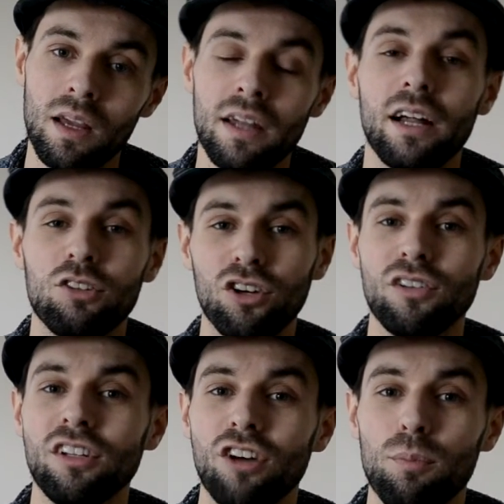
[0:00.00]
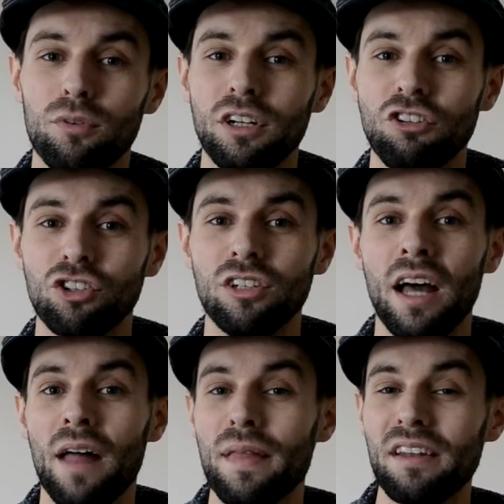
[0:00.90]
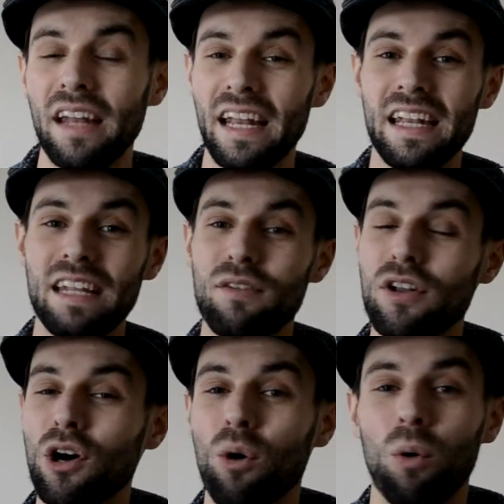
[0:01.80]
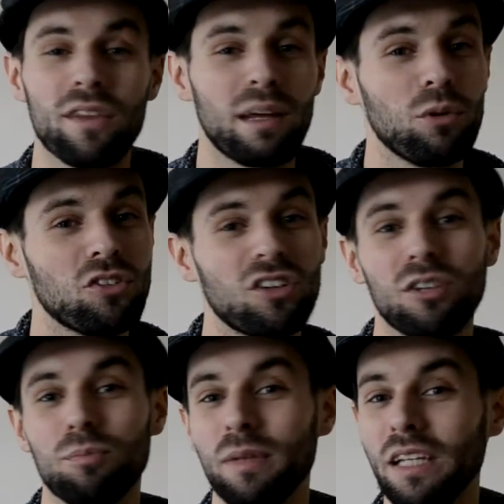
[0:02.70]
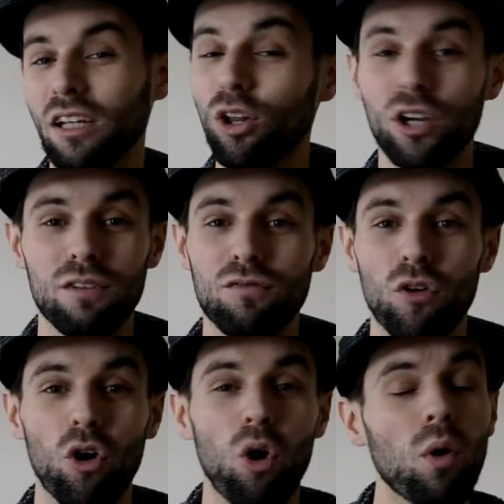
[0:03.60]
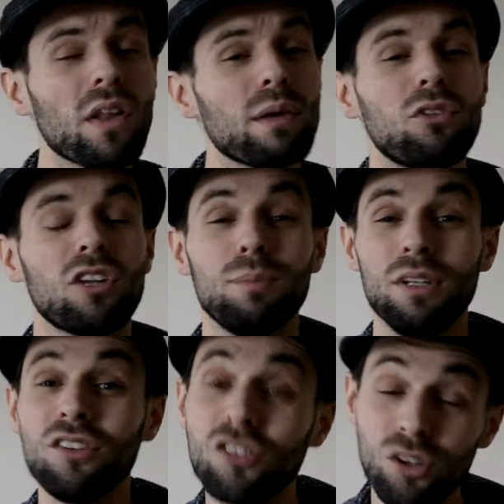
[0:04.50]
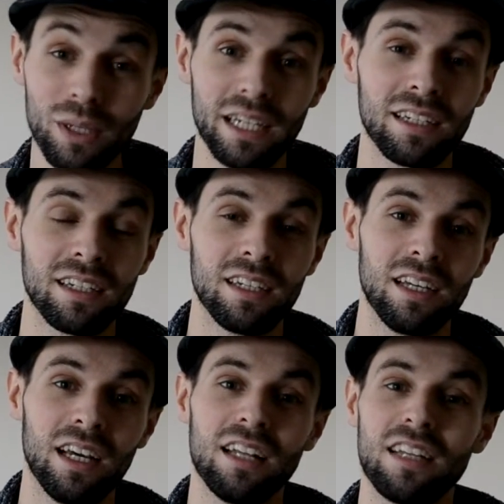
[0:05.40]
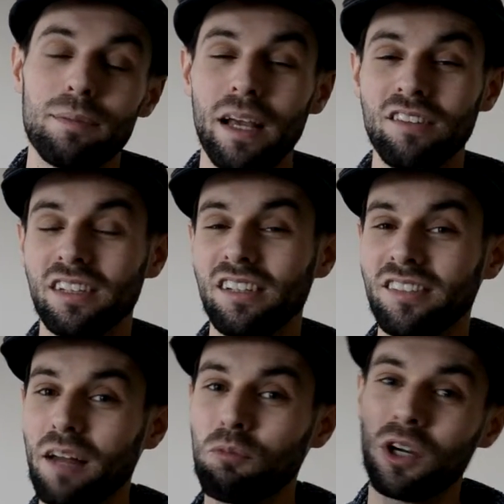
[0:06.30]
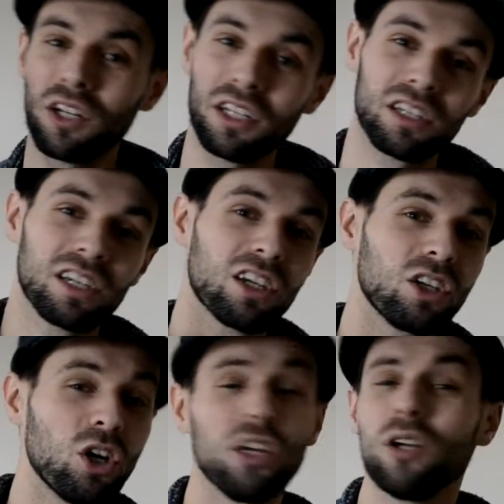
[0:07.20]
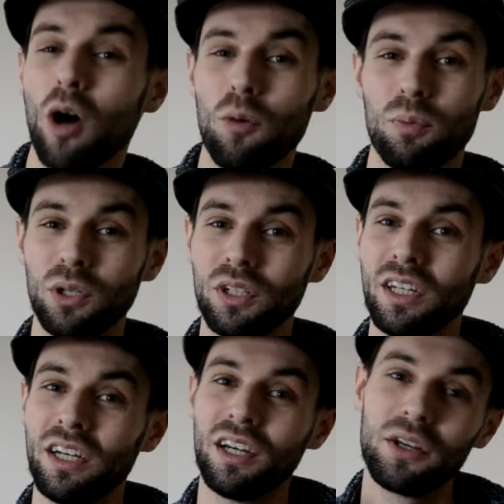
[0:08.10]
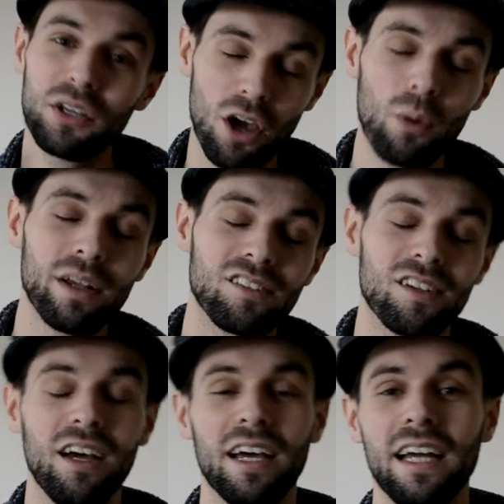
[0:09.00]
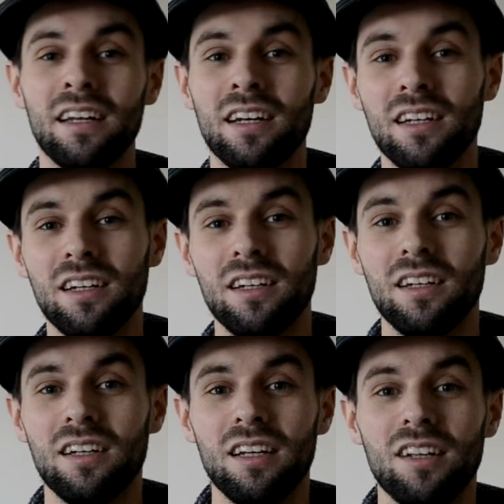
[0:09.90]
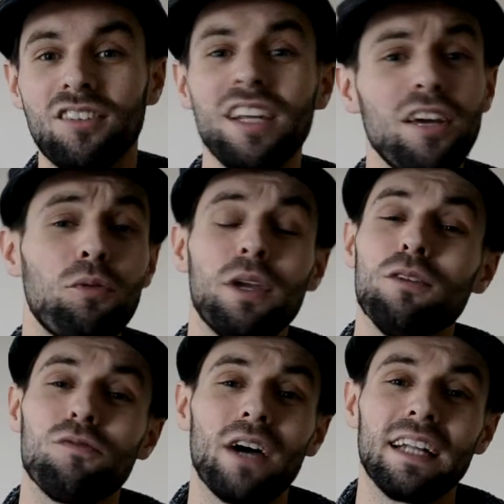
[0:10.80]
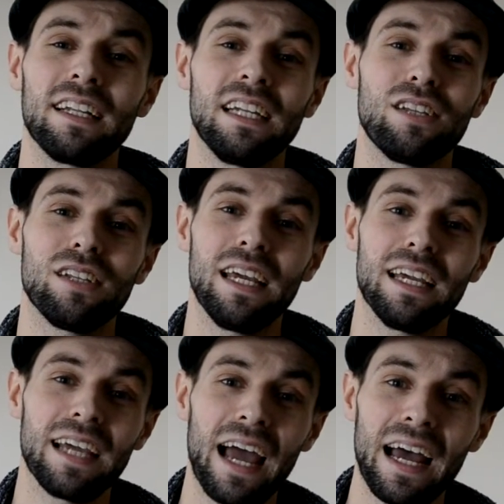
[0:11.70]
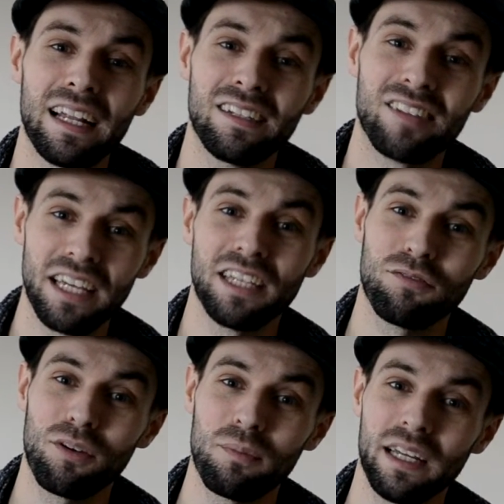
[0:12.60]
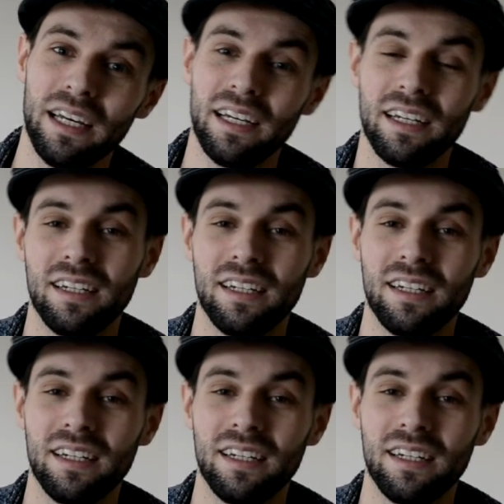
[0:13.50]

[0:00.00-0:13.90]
Now during this operation, they didn't even know what they was going to be looking for or what they was going to be doing. They basically said, we're going to cut you open, go inside, see if we can find anything and take it from there.